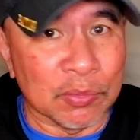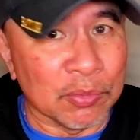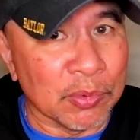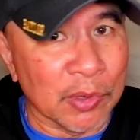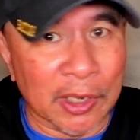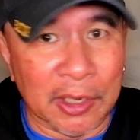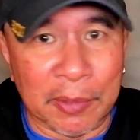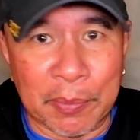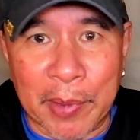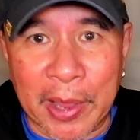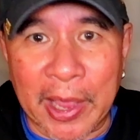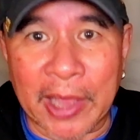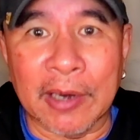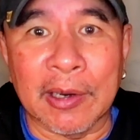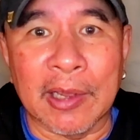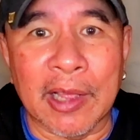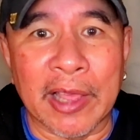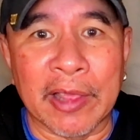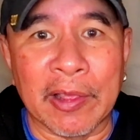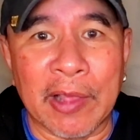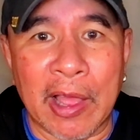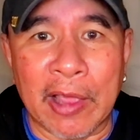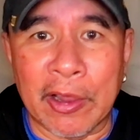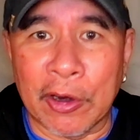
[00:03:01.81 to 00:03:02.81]
really bad.
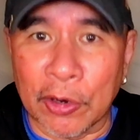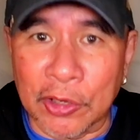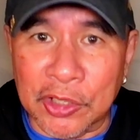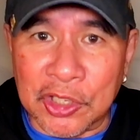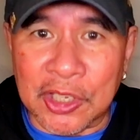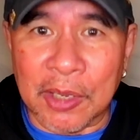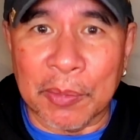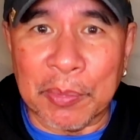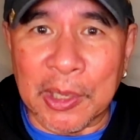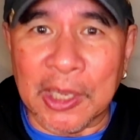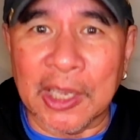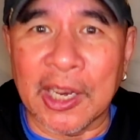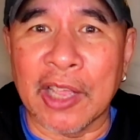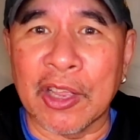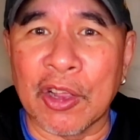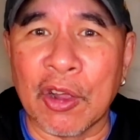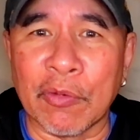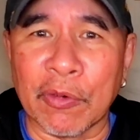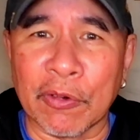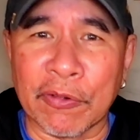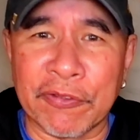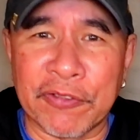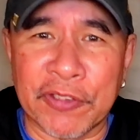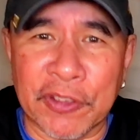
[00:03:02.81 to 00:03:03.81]
I heard something like
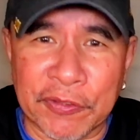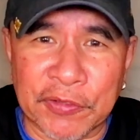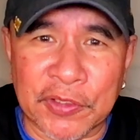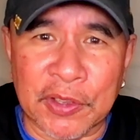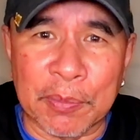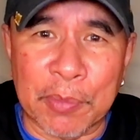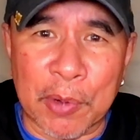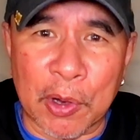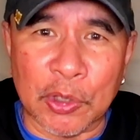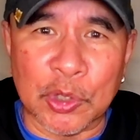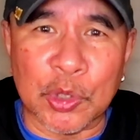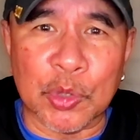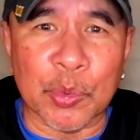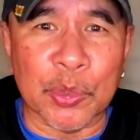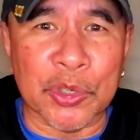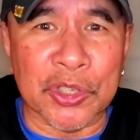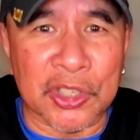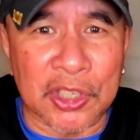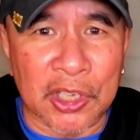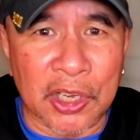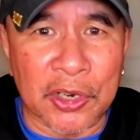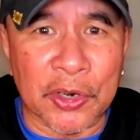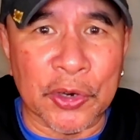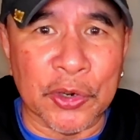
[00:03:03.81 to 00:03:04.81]
over 50 boats were
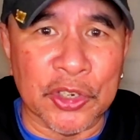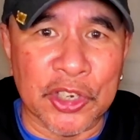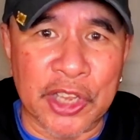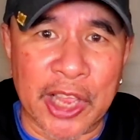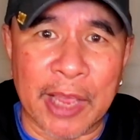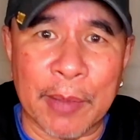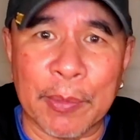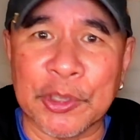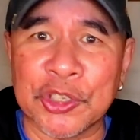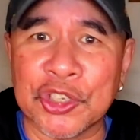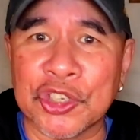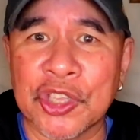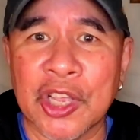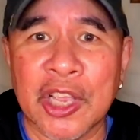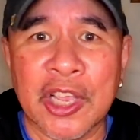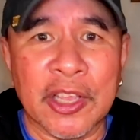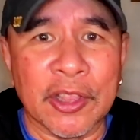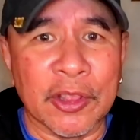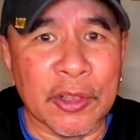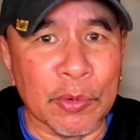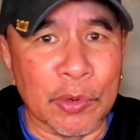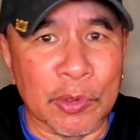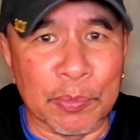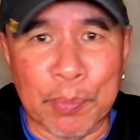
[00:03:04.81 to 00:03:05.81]
sunk or damaged.
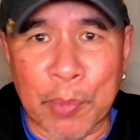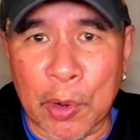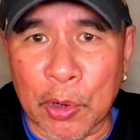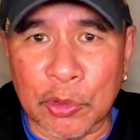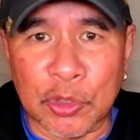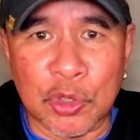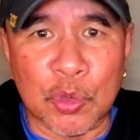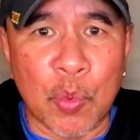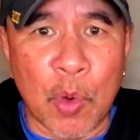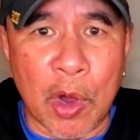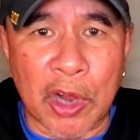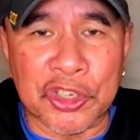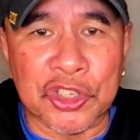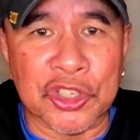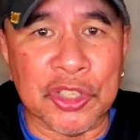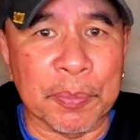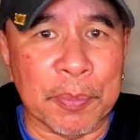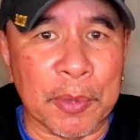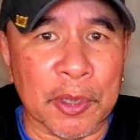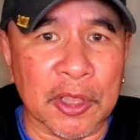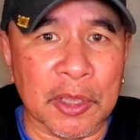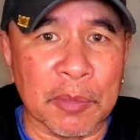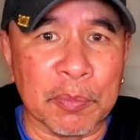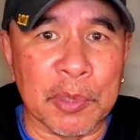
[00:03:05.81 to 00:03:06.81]
There were boats washed up
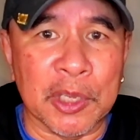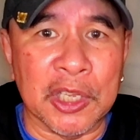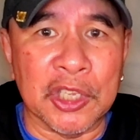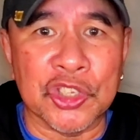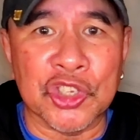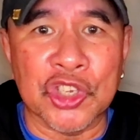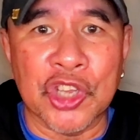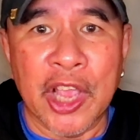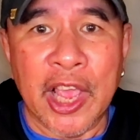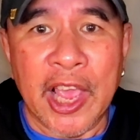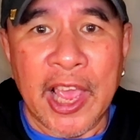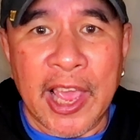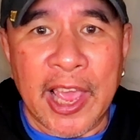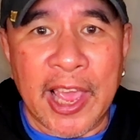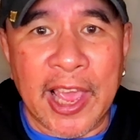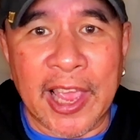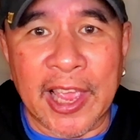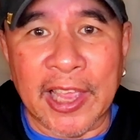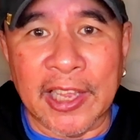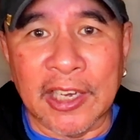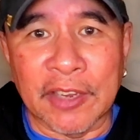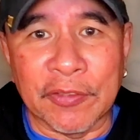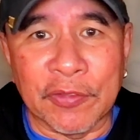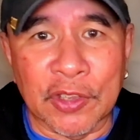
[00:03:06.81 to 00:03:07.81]
on the beach.
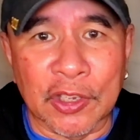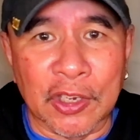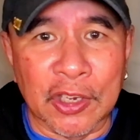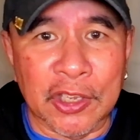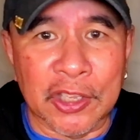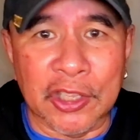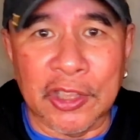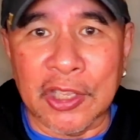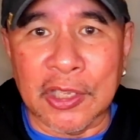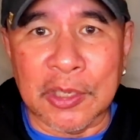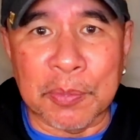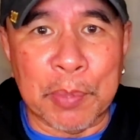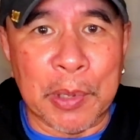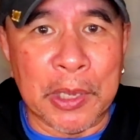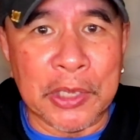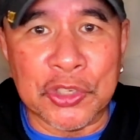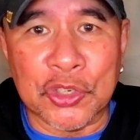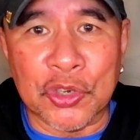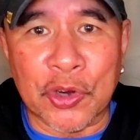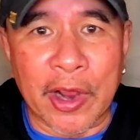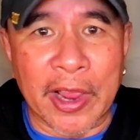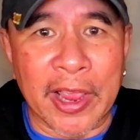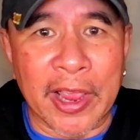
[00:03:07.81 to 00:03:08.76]
And if you look at this picture I